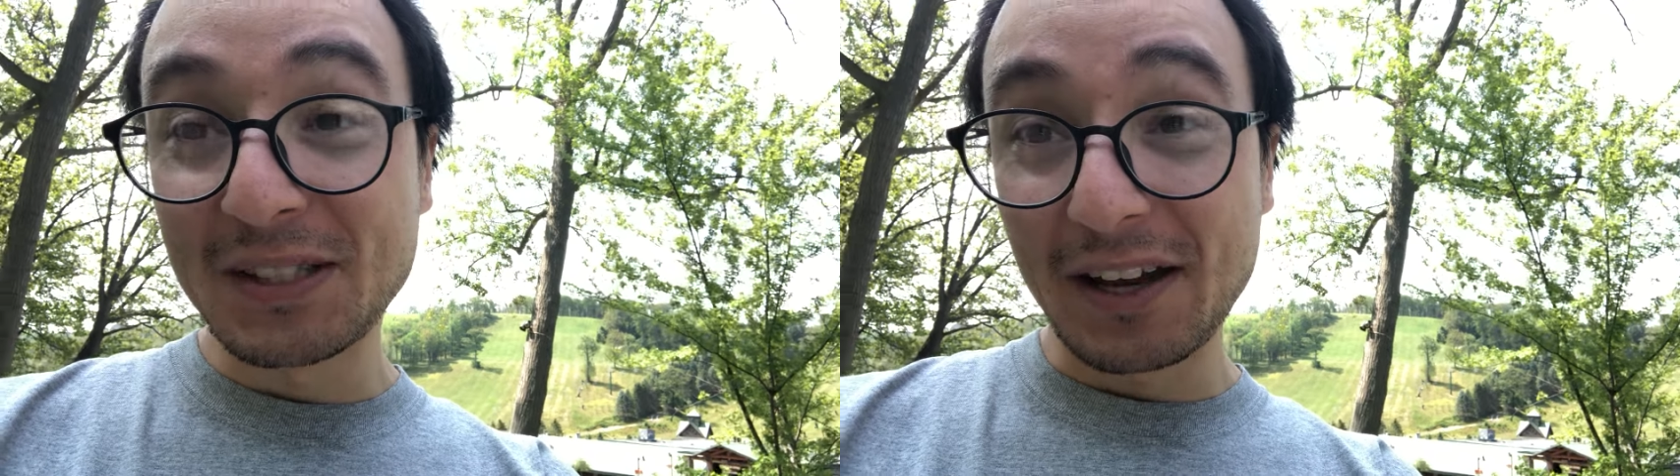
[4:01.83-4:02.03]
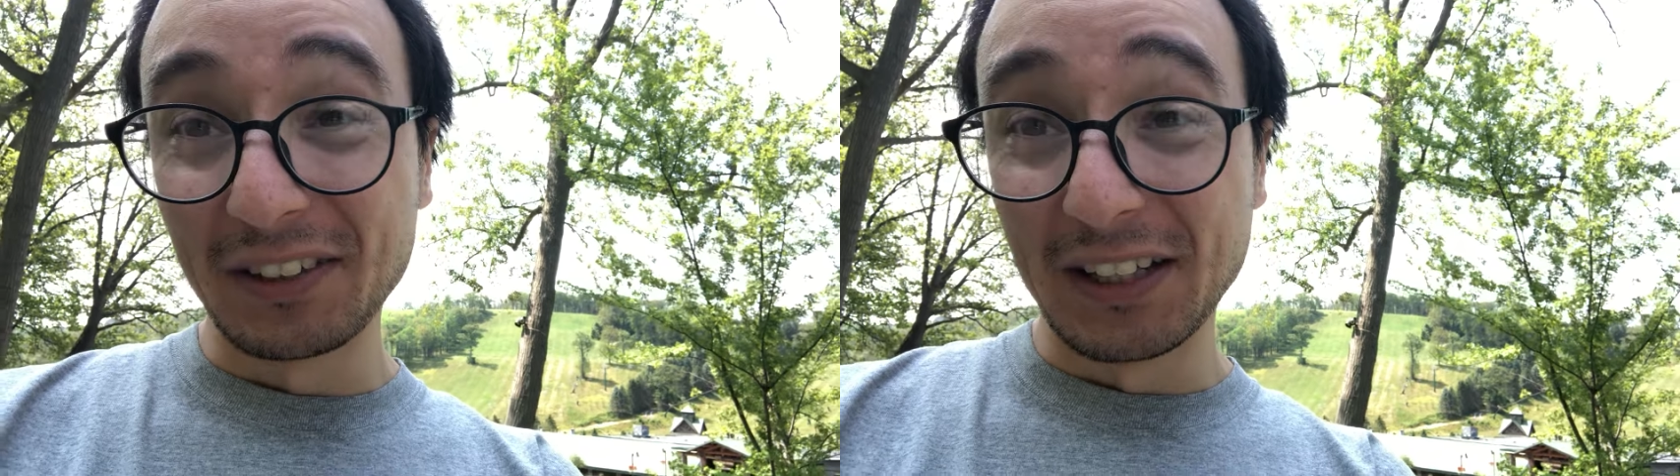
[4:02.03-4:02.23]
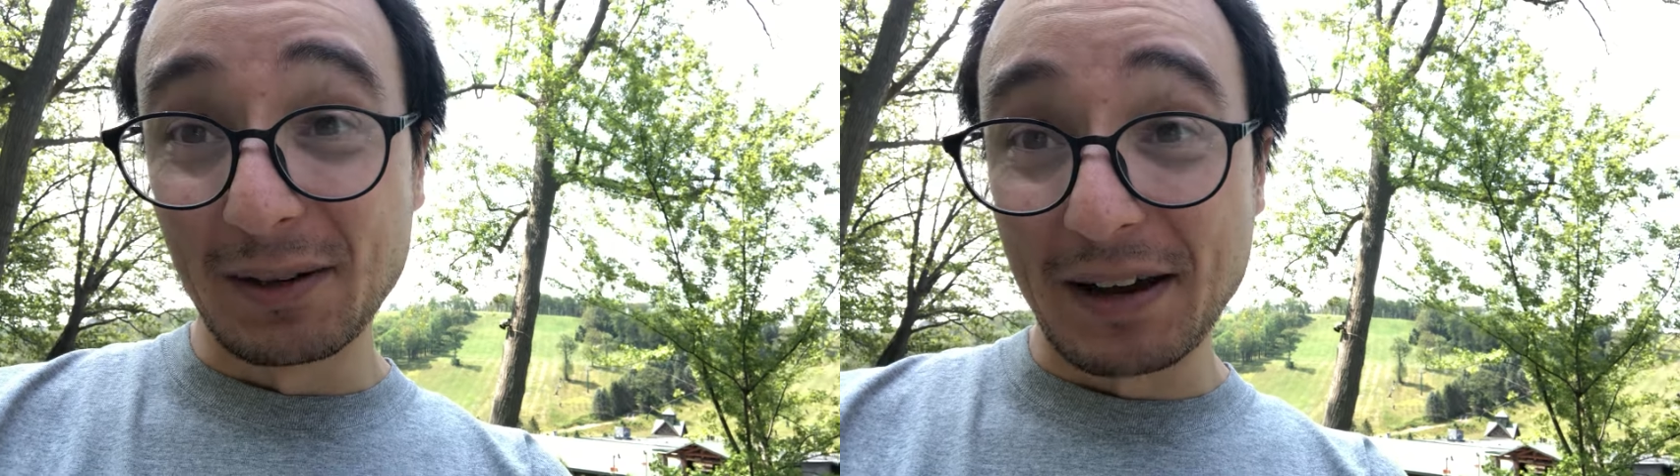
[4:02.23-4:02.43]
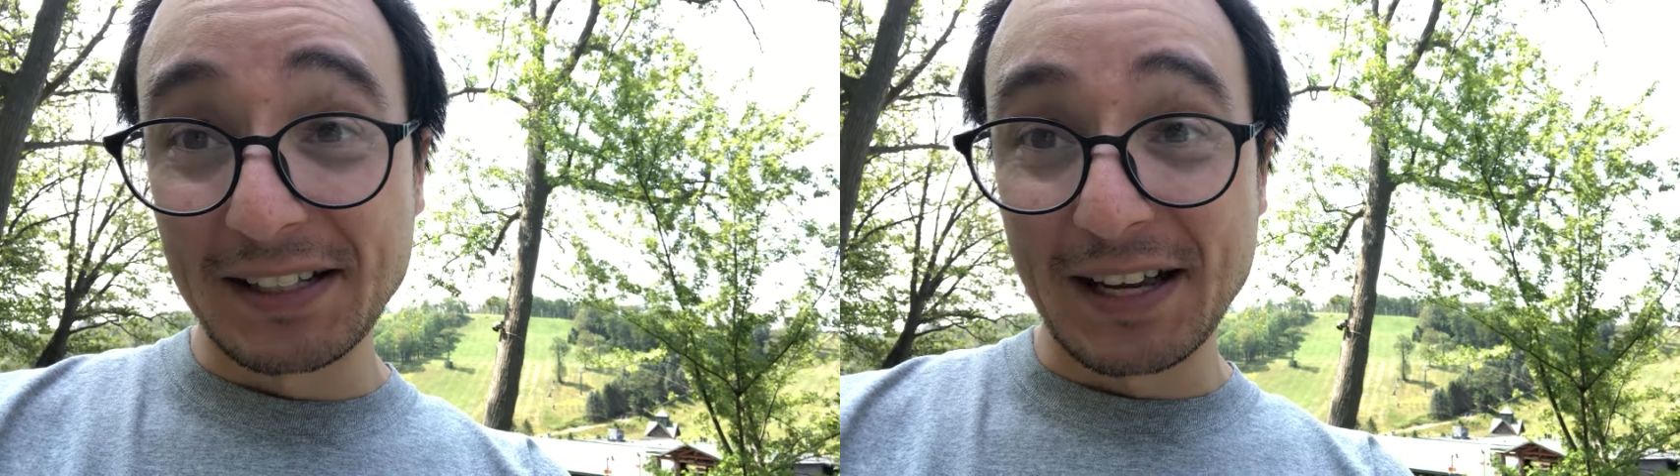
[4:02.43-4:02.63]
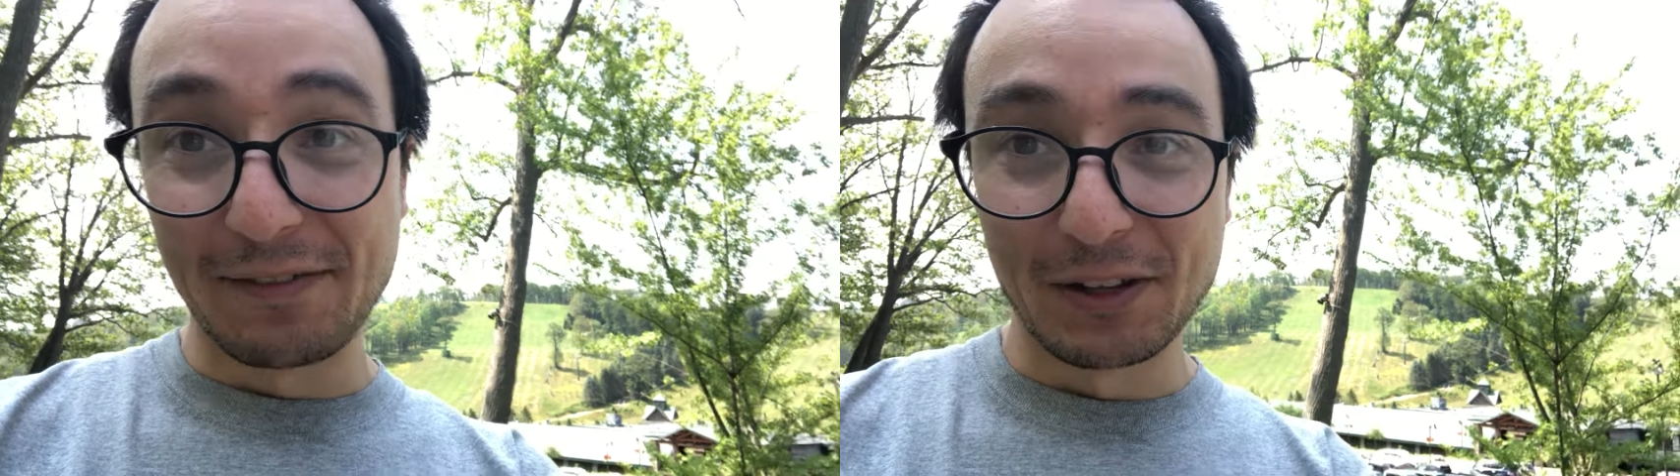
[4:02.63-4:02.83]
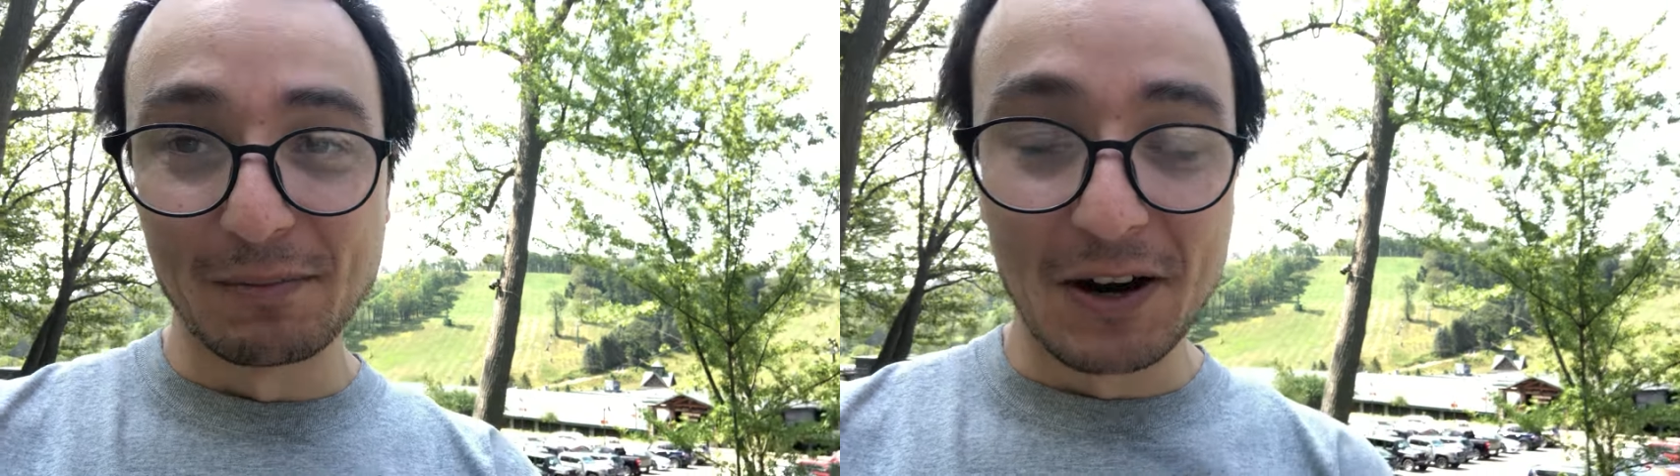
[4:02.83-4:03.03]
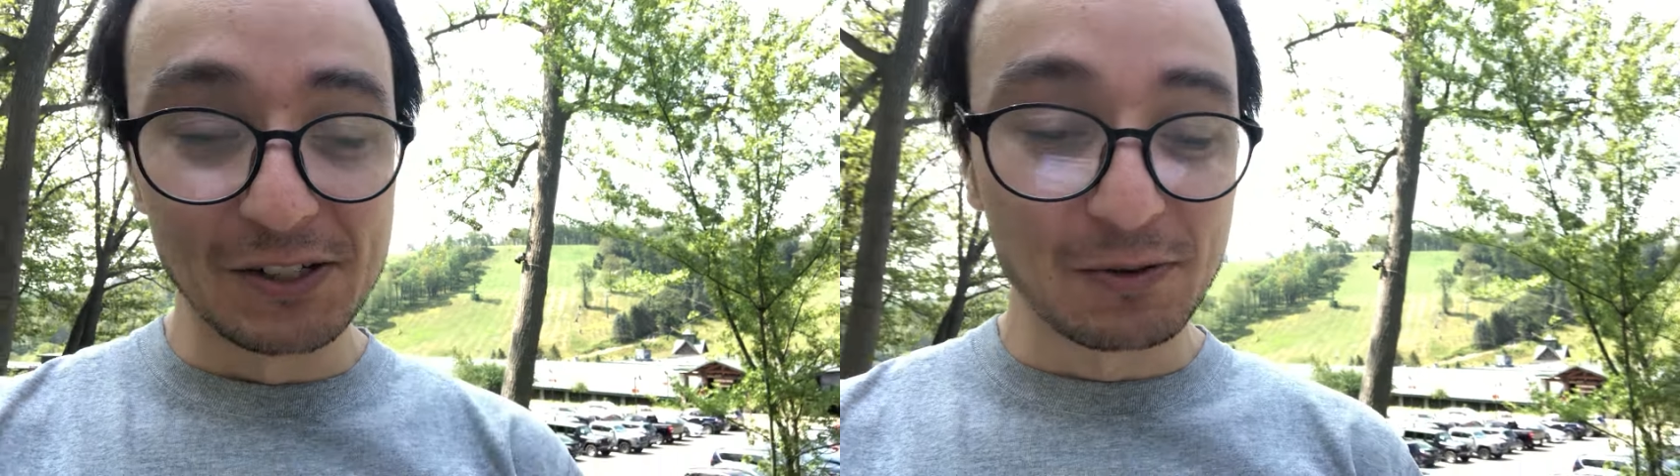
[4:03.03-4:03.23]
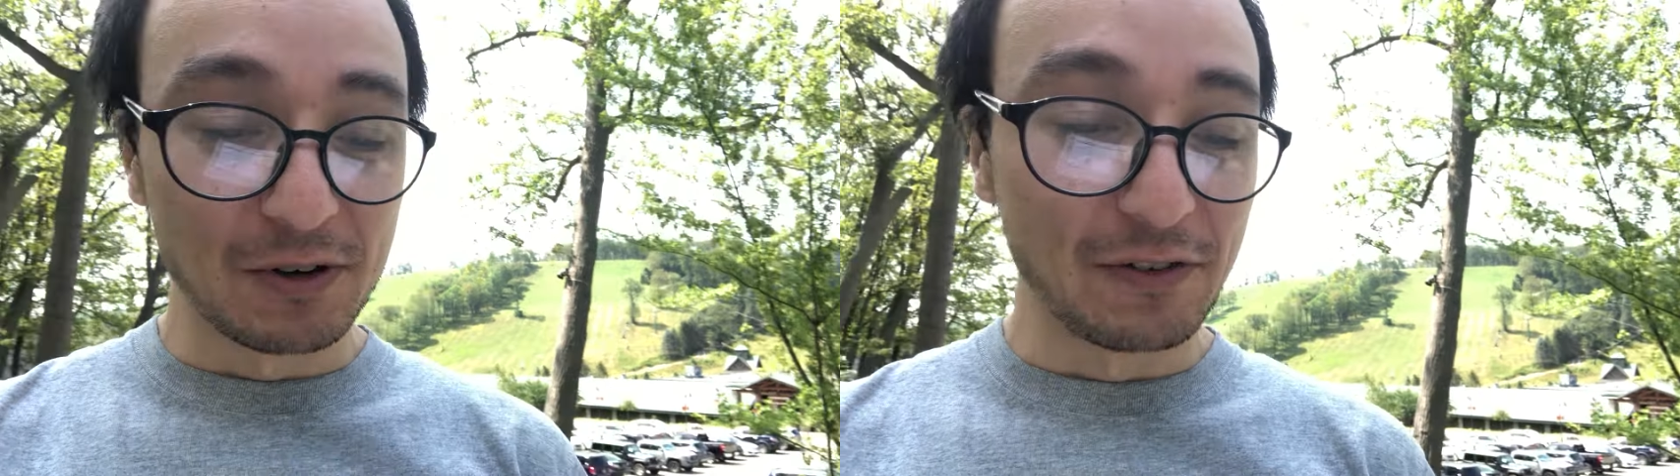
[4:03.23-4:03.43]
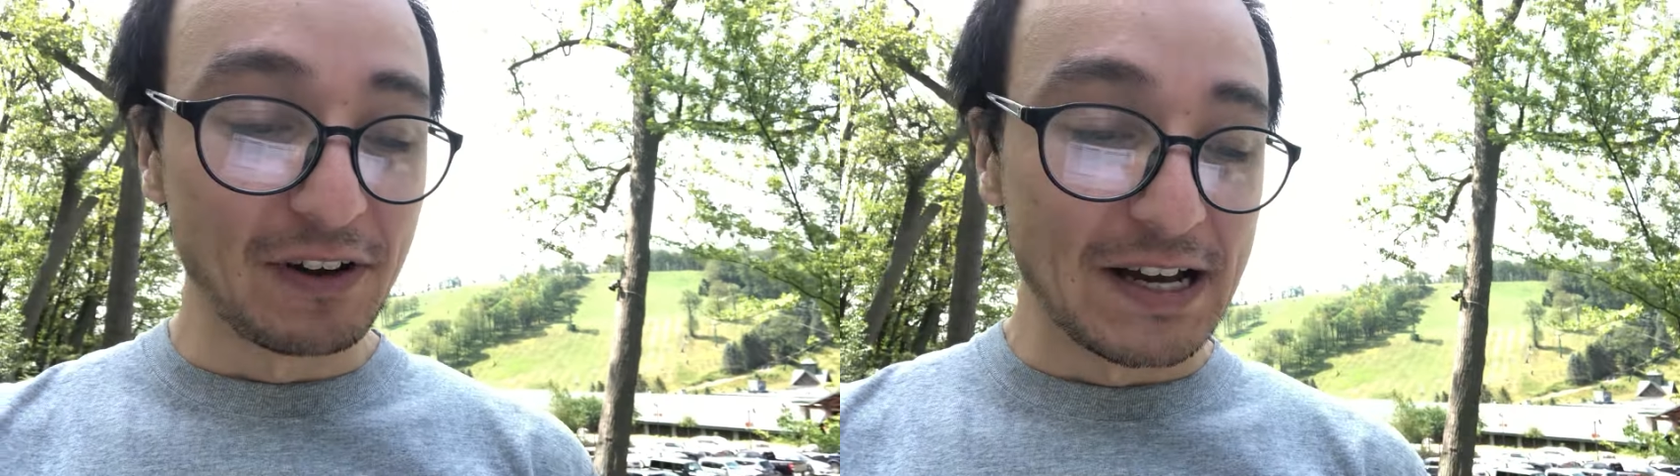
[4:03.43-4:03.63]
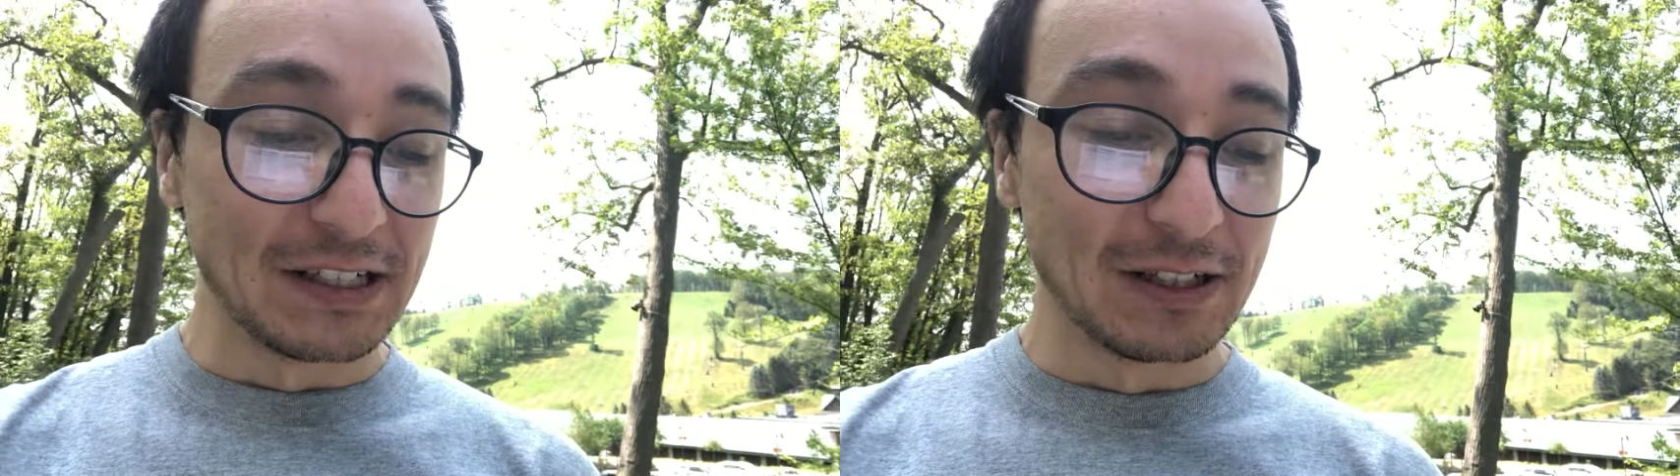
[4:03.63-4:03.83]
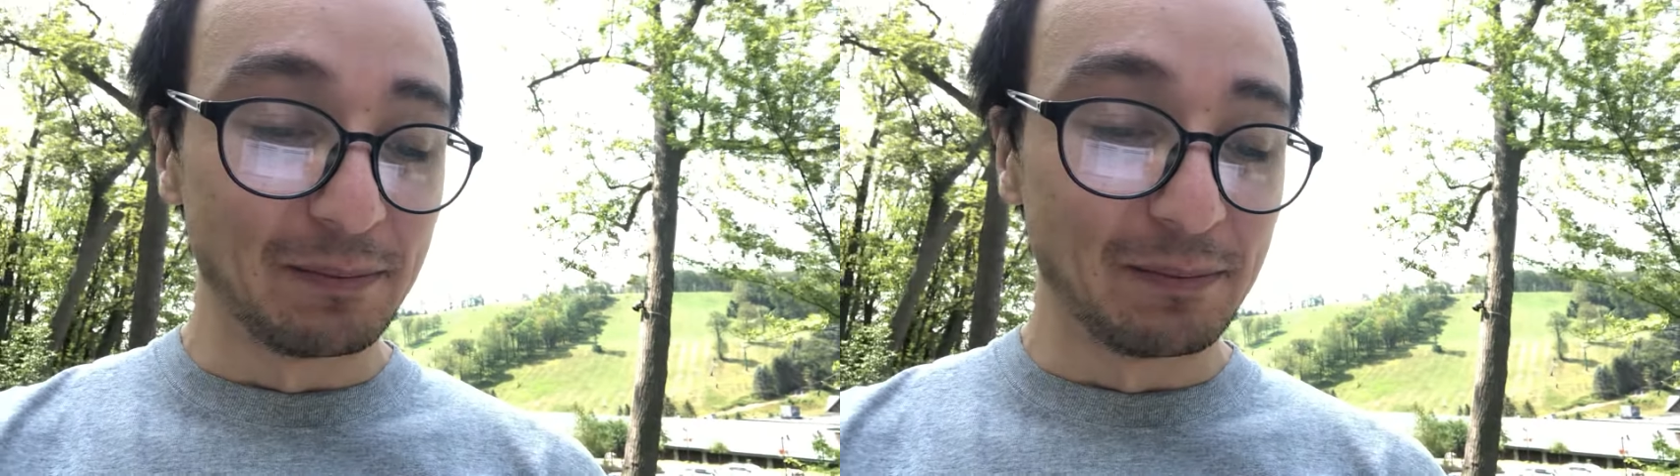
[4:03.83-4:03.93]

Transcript: definitely on my side for the Mars quarterfinal,